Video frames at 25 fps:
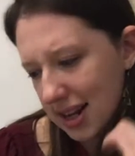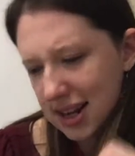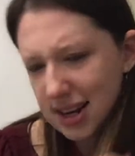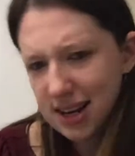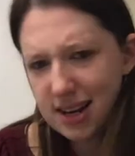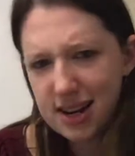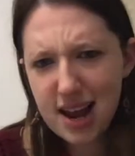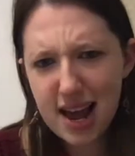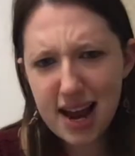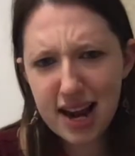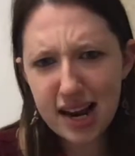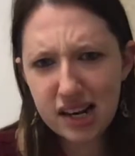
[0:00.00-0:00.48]

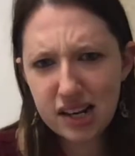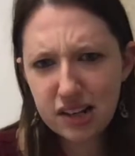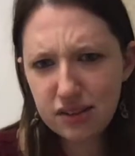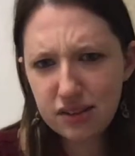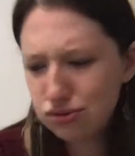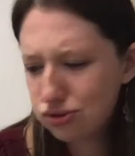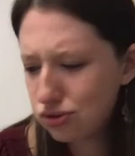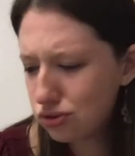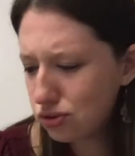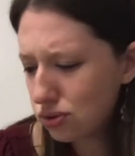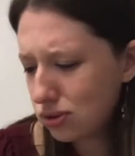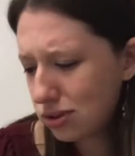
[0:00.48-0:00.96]
negative
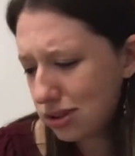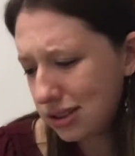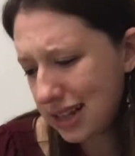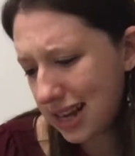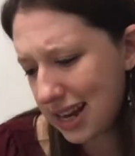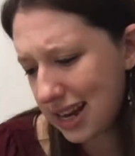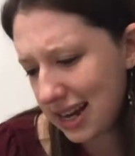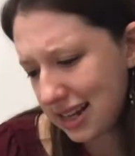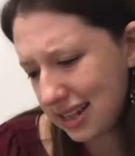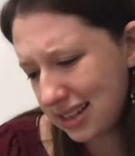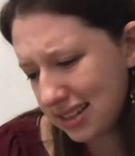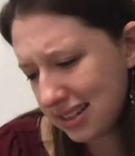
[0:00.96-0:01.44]
school
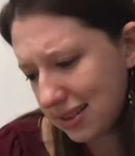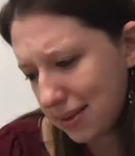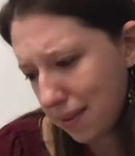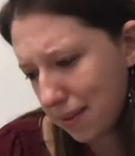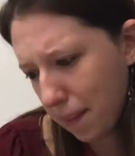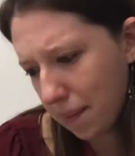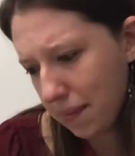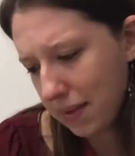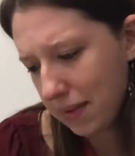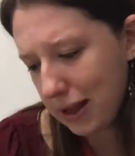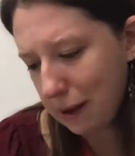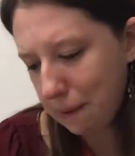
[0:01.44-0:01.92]
days.
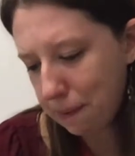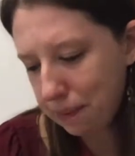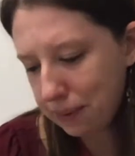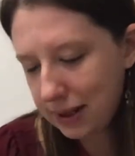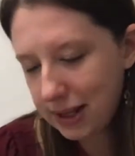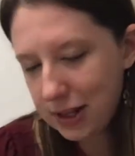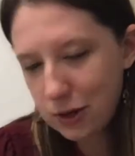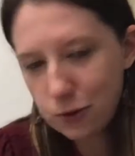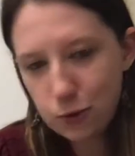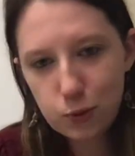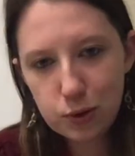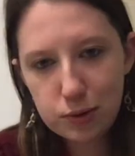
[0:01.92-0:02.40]
He
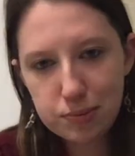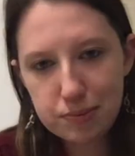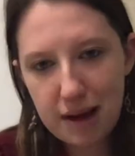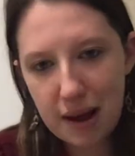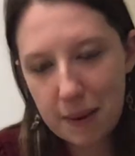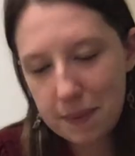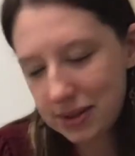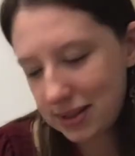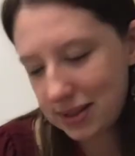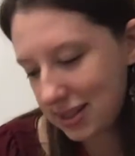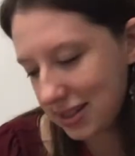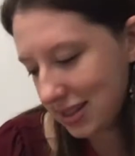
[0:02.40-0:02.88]
pleaded with
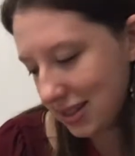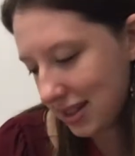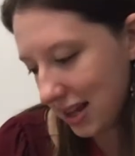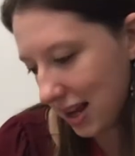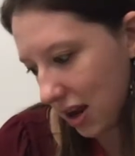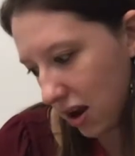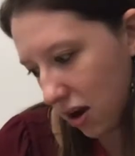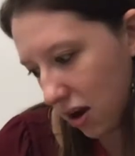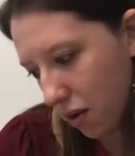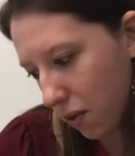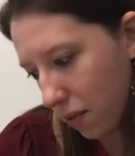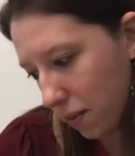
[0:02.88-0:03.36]
Mama to stay
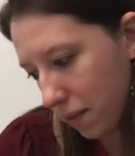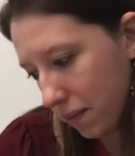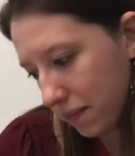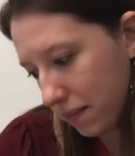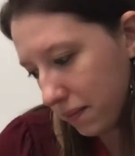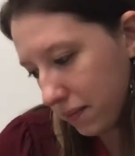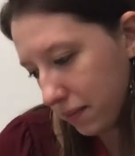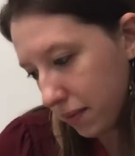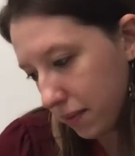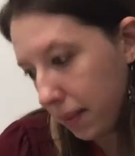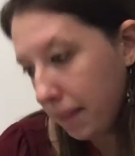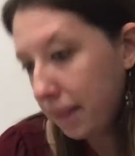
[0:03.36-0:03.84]
home.
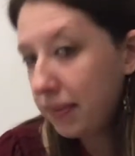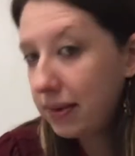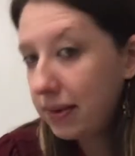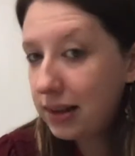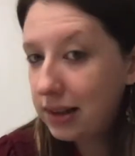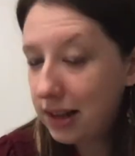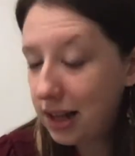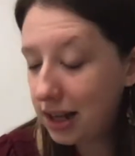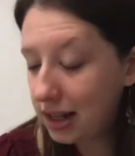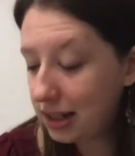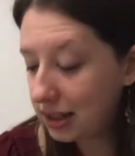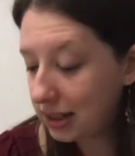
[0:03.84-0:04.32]

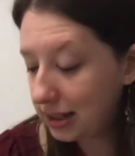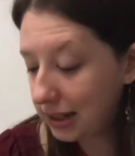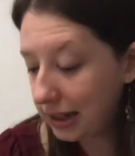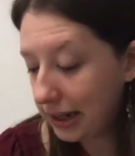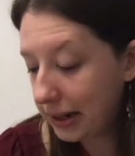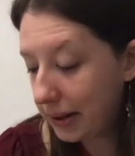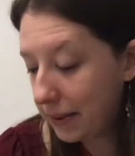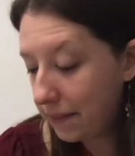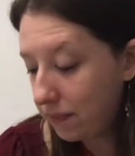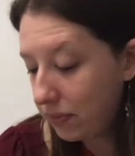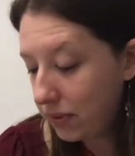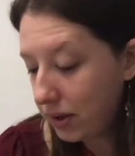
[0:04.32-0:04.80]

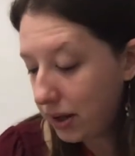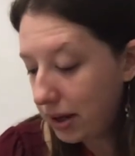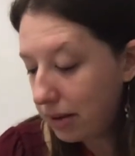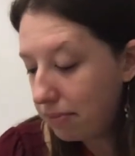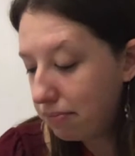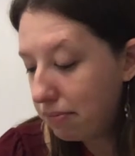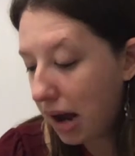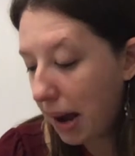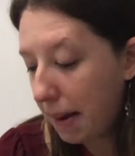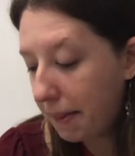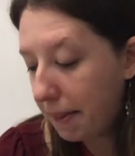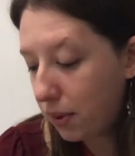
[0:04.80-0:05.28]
Luckily,
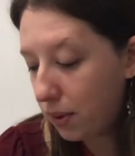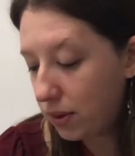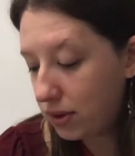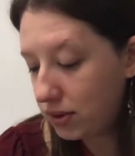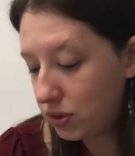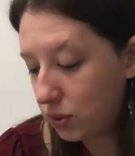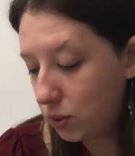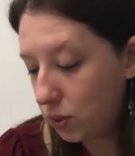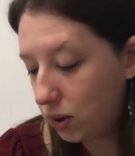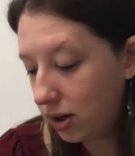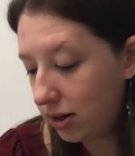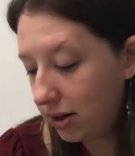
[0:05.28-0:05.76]
Mama was a
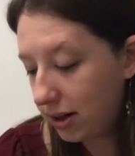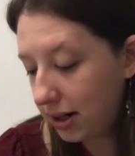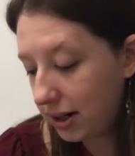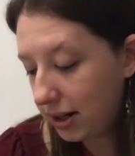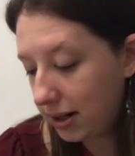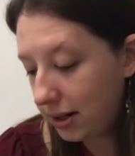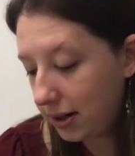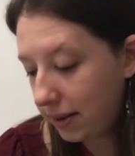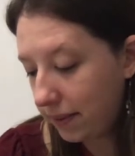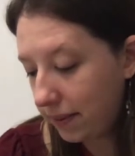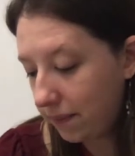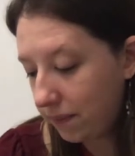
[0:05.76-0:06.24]

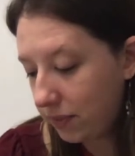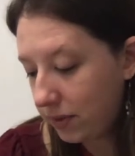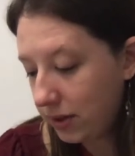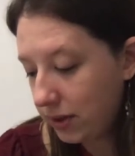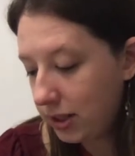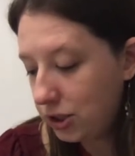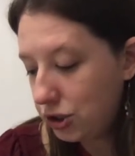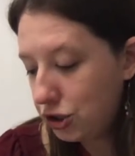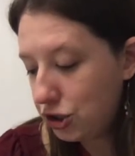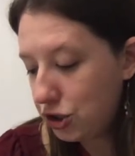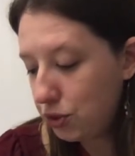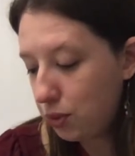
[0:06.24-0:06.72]
worrier.
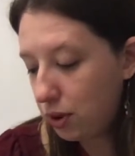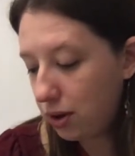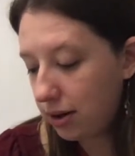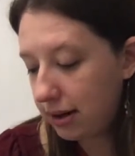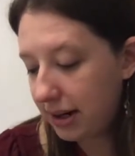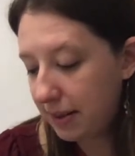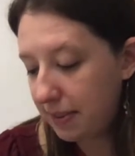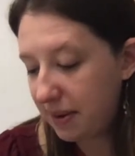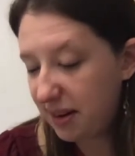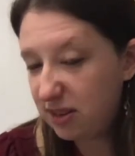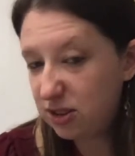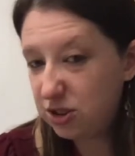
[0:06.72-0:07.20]
She worried
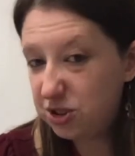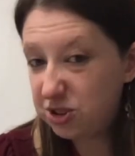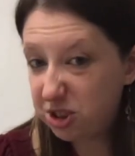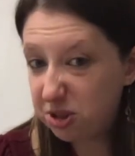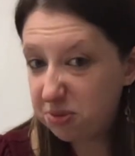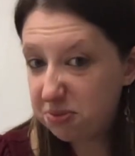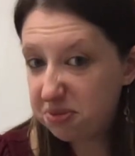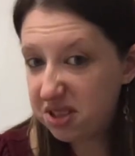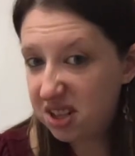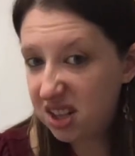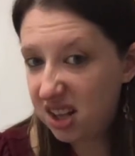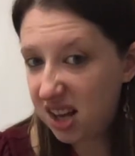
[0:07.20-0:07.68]
about
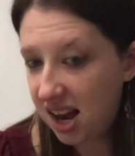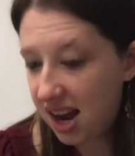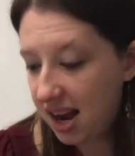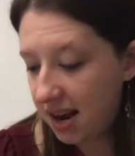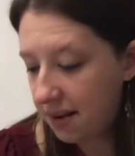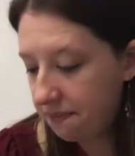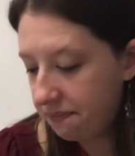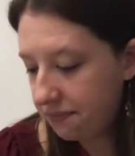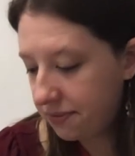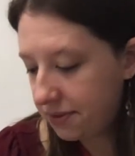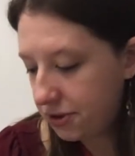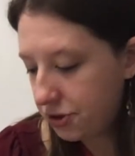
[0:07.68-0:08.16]
germs a lot.
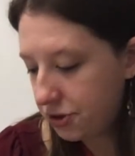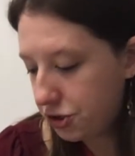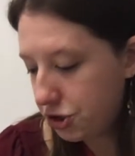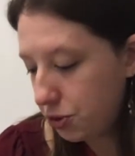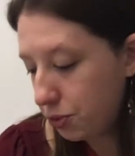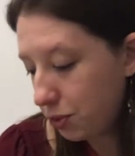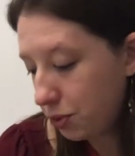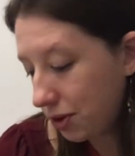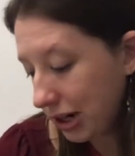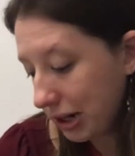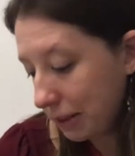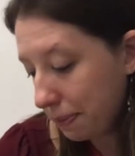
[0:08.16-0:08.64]
She
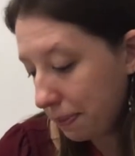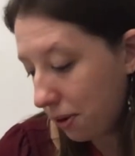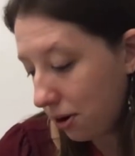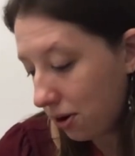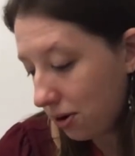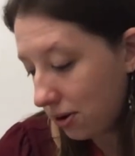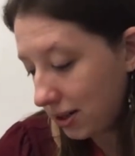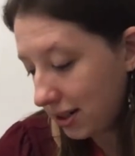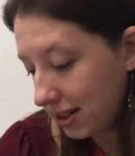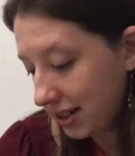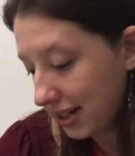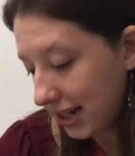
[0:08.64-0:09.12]
worried Paul
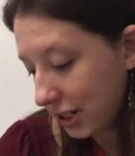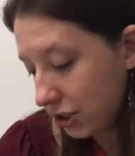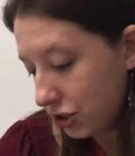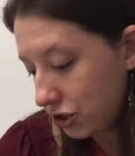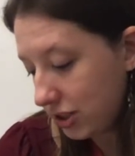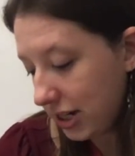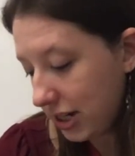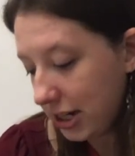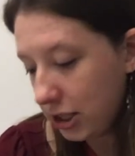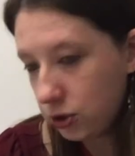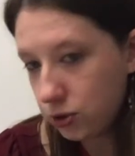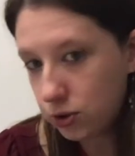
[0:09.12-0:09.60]
could catch
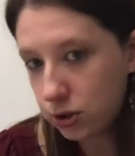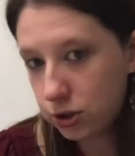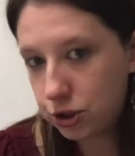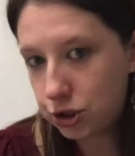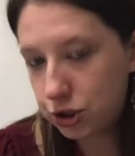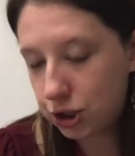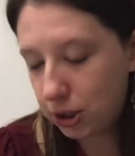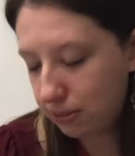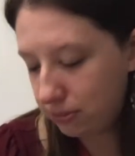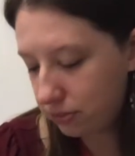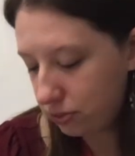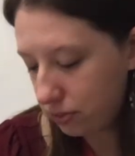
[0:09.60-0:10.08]
dangerous
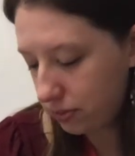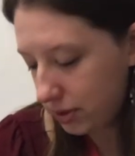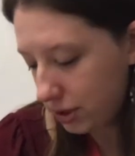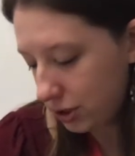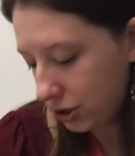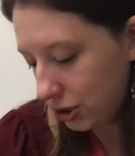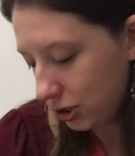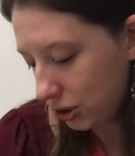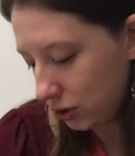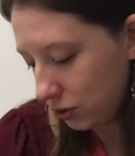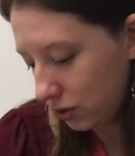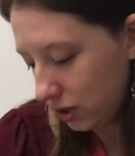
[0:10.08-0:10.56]
germs from the
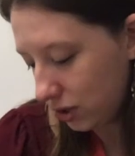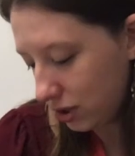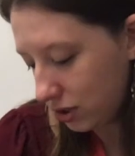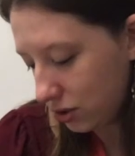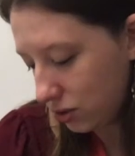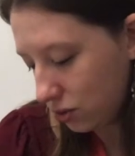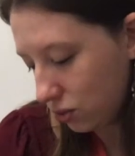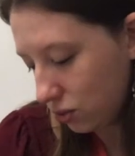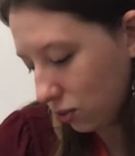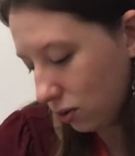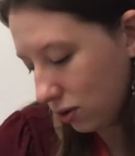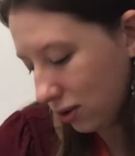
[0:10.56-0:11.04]
children at
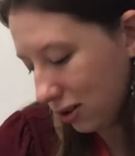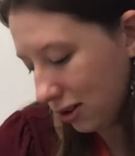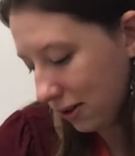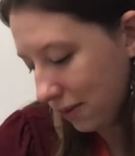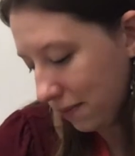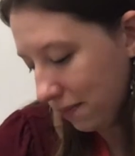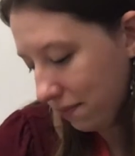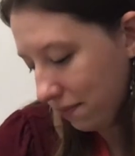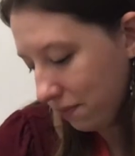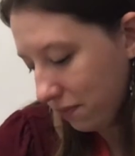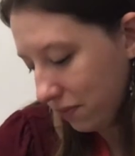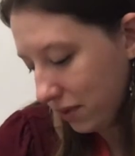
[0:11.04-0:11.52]
school.
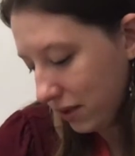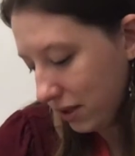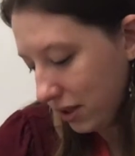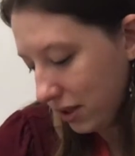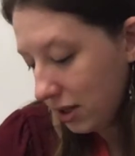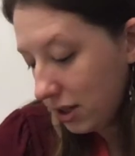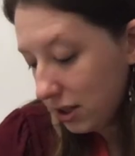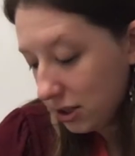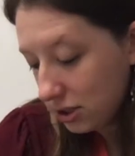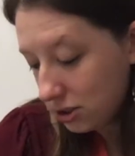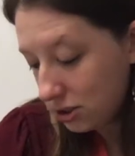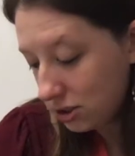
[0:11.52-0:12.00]

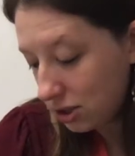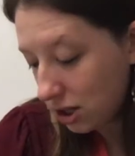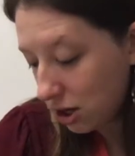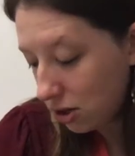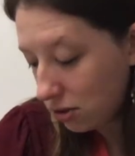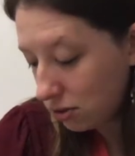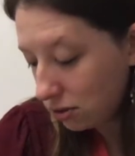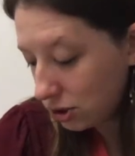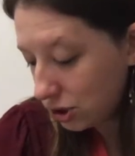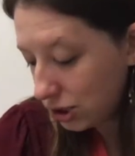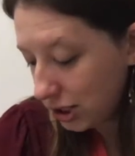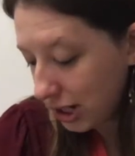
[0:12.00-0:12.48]

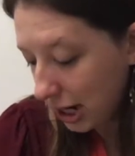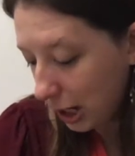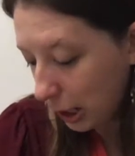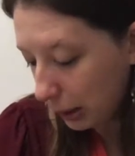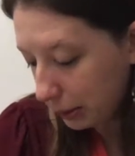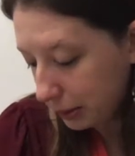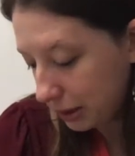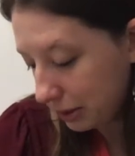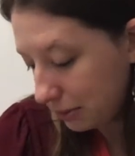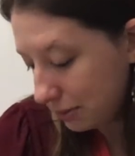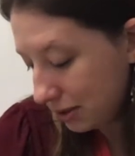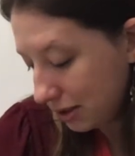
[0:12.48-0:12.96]
So she
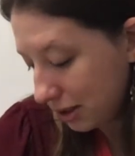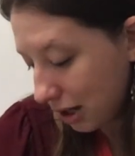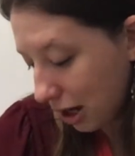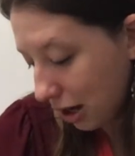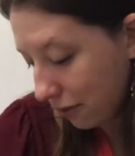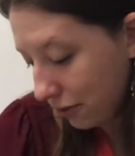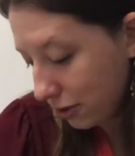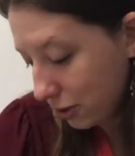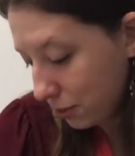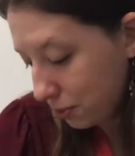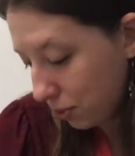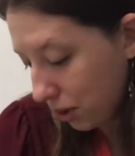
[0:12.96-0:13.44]
helped him solve
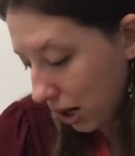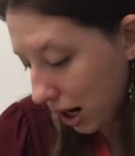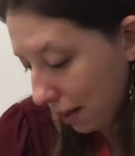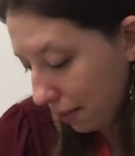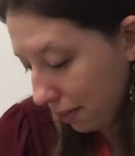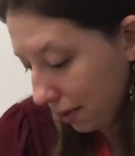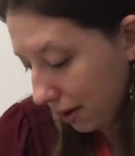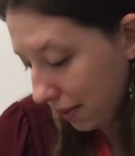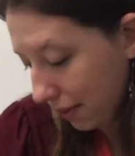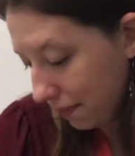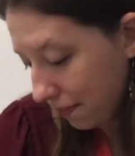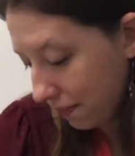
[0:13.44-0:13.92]
his
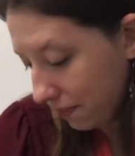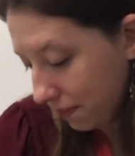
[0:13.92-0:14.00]
problem.